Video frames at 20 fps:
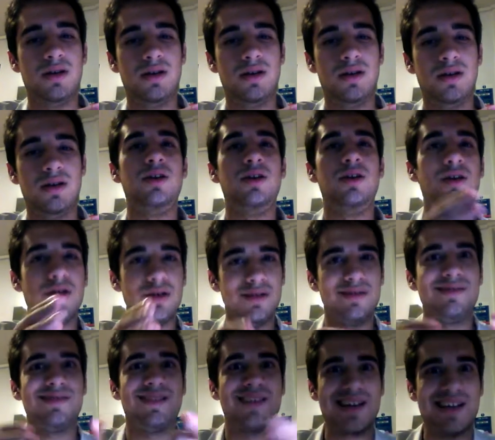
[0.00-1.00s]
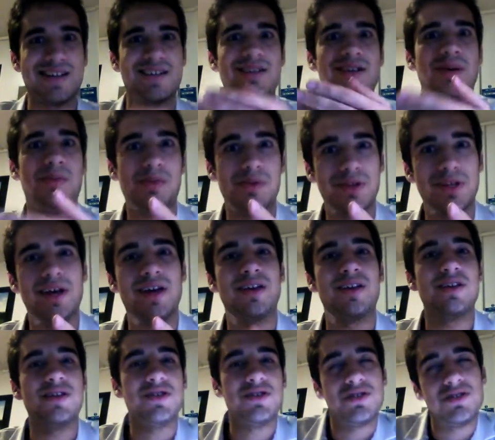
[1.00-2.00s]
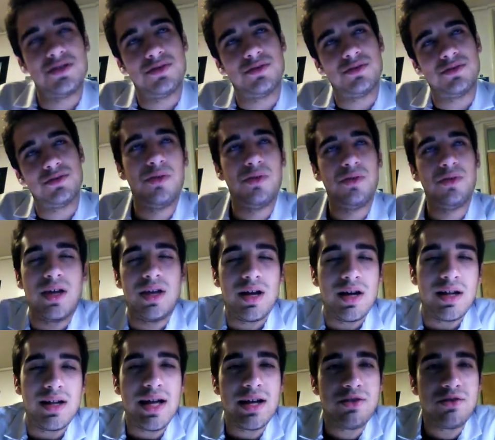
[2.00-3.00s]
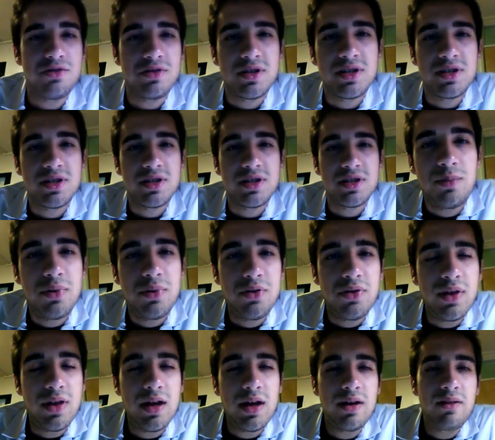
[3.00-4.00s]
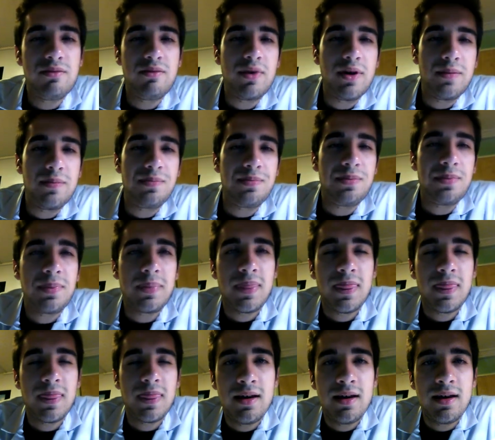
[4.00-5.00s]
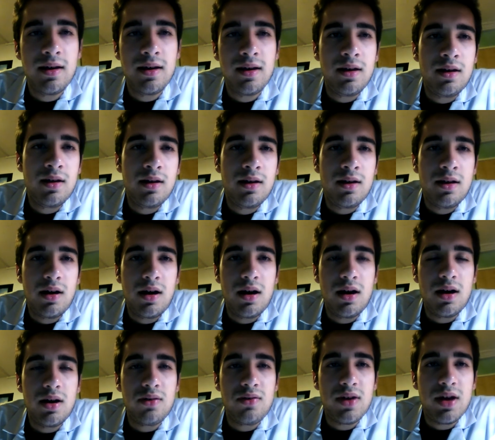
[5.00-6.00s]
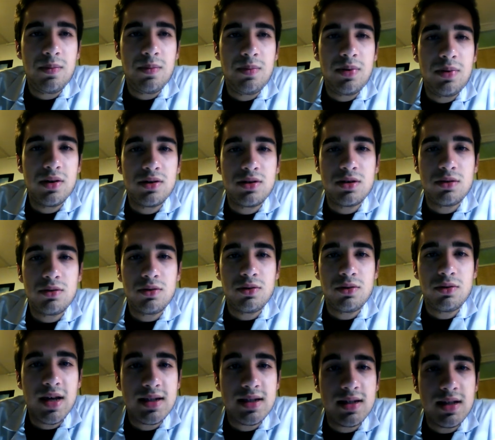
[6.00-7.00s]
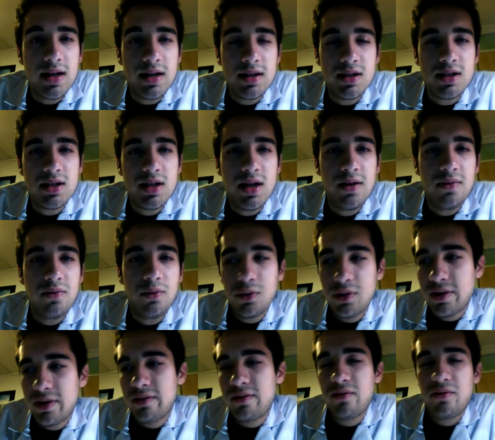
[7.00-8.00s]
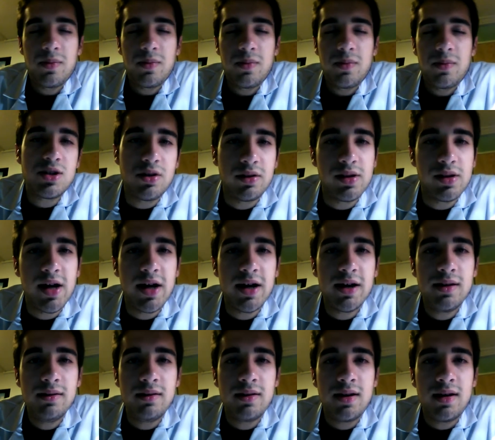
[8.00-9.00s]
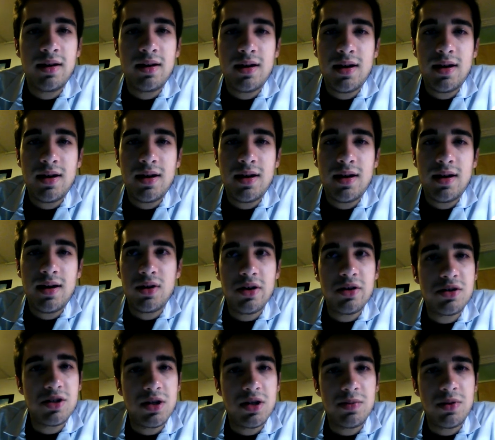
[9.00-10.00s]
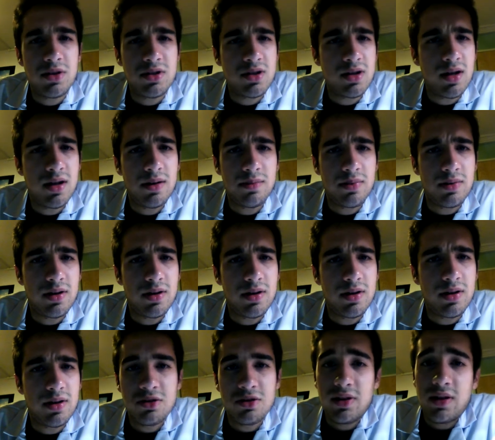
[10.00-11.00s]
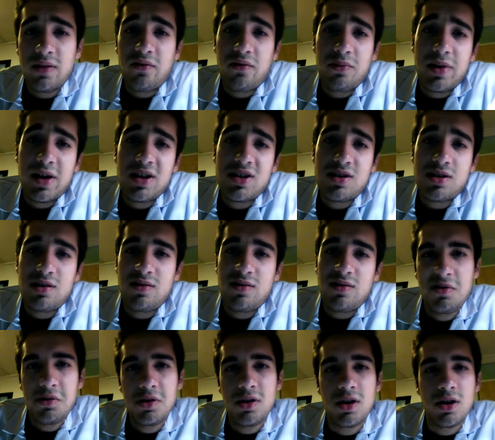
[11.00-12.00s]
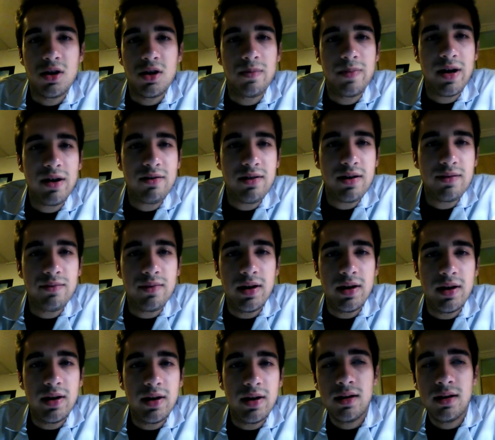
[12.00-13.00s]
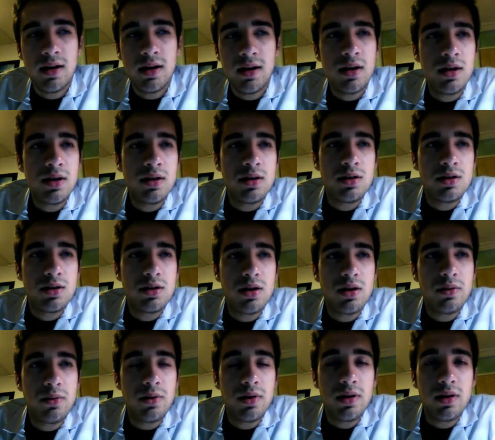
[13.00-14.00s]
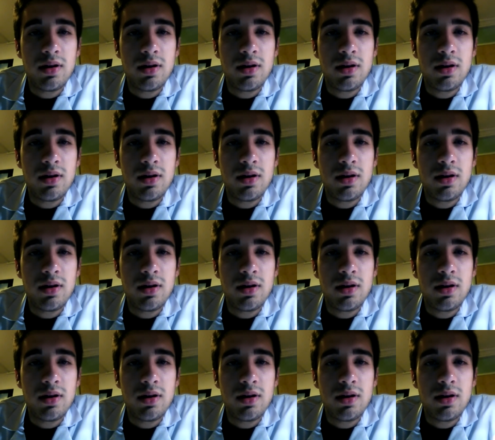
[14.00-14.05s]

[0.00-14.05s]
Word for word: you can catch it up online because all the uh, lecturers like put their um, uh, they put all their slides and stuff, all their information online, and they usually put up additional information for you know background reading. So uh,